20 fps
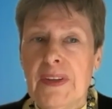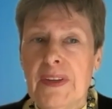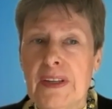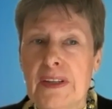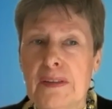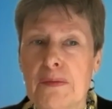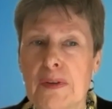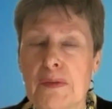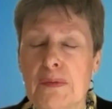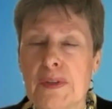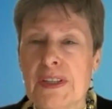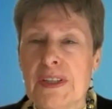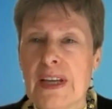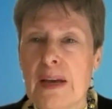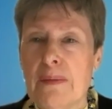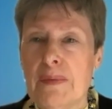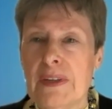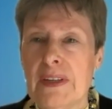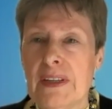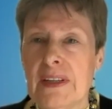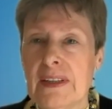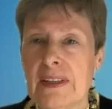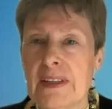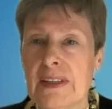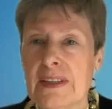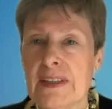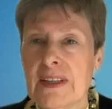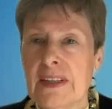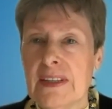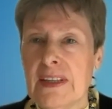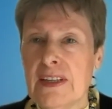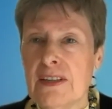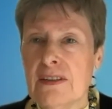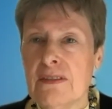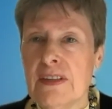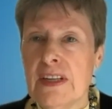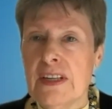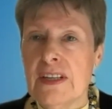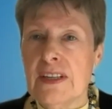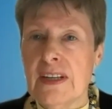what was happening is that
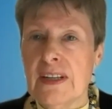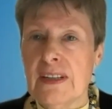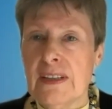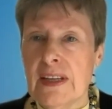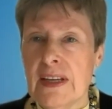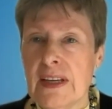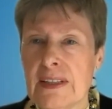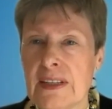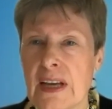Indonesia at that